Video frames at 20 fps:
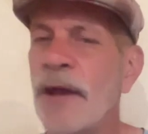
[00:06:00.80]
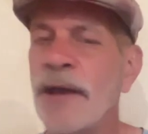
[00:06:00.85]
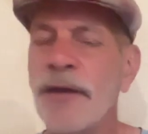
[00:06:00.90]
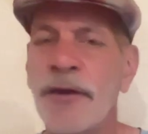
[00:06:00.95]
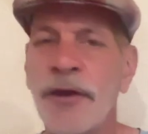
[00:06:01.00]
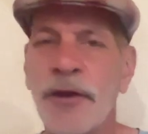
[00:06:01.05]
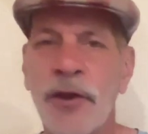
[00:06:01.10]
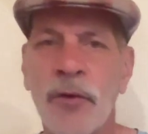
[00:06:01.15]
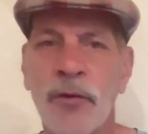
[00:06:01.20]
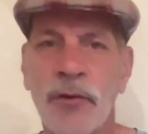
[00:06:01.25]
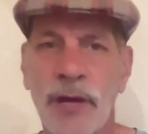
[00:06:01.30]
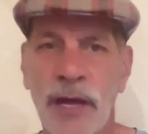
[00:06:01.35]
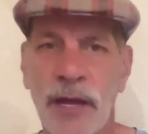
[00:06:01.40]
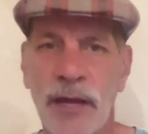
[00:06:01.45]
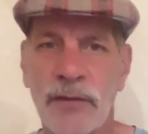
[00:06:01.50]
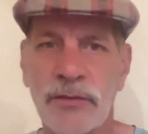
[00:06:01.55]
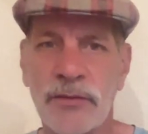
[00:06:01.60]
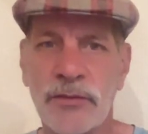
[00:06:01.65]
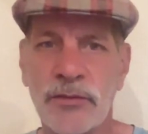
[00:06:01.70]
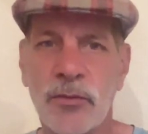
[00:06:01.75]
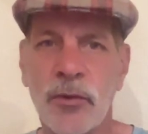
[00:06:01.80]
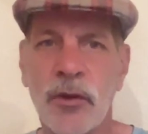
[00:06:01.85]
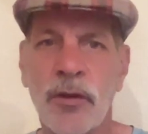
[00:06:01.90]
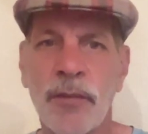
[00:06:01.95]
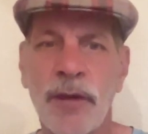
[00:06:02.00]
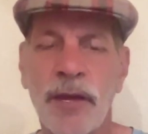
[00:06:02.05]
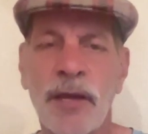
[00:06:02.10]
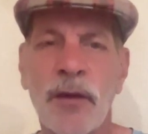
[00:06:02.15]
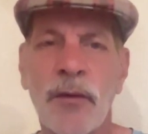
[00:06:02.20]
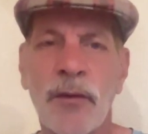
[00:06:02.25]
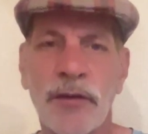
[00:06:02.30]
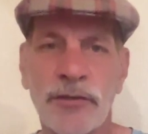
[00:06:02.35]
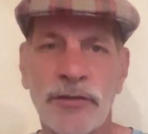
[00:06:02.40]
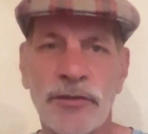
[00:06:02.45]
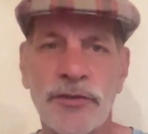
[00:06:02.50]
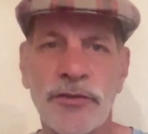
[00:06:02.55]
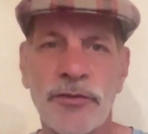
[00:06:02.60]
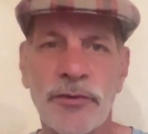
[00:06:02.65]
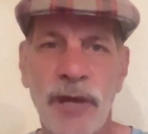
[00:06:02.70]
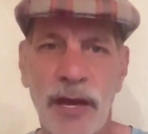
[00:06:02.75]
am I going to go next? What am I going
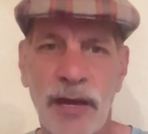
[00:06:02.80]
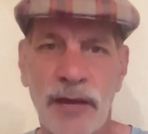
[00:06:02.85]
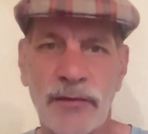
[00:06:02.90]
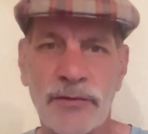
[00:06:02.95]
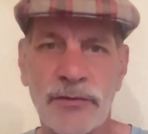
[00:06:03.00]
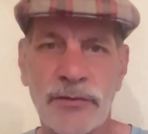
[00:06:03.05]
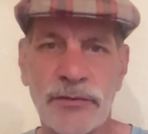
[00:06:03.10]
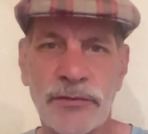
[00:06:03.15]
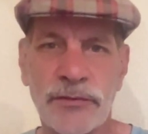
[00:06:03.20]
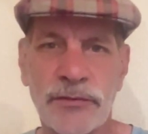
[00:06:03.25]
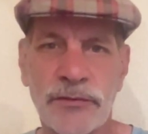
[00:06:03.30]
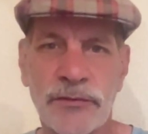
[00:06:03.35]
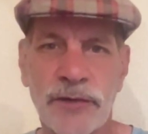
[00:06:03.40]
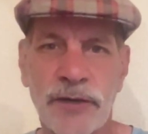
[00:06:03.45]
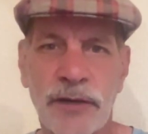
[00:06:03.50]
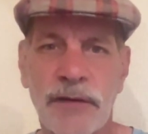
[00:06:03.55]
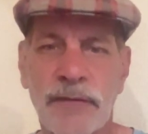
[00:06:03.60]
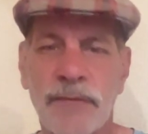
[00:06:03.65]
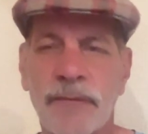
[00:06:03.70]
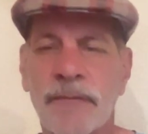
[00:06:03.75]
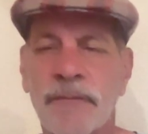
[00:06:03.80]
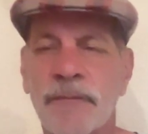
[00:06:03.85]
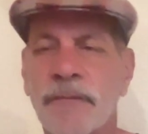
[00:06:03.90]
to do next? Right.